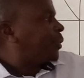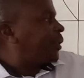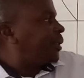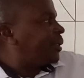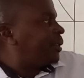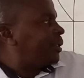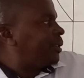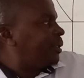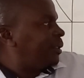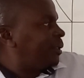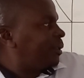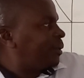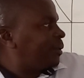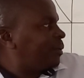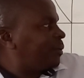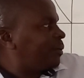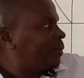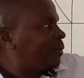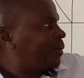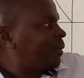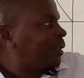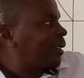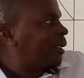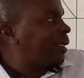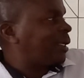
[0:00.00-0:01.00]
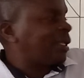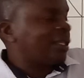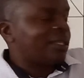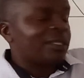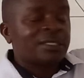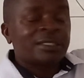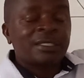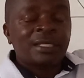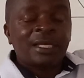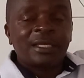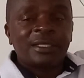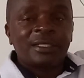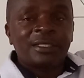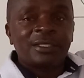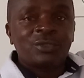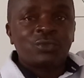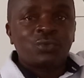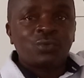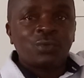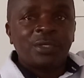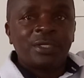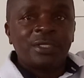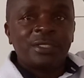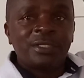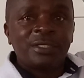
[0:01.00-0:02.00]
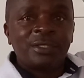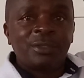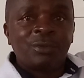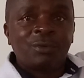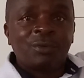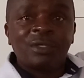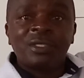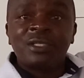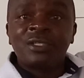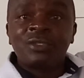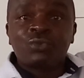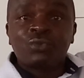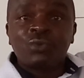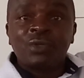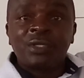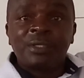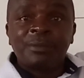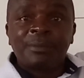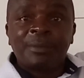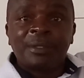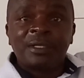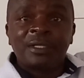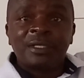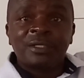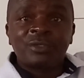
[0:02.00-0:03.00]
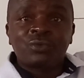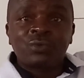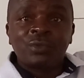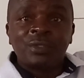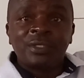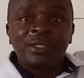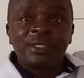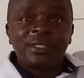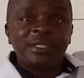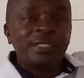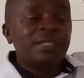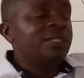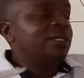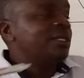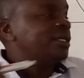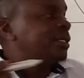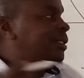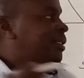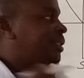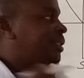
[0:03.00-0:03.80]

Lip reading: B, on that other side is 20. What is 20 minus 20?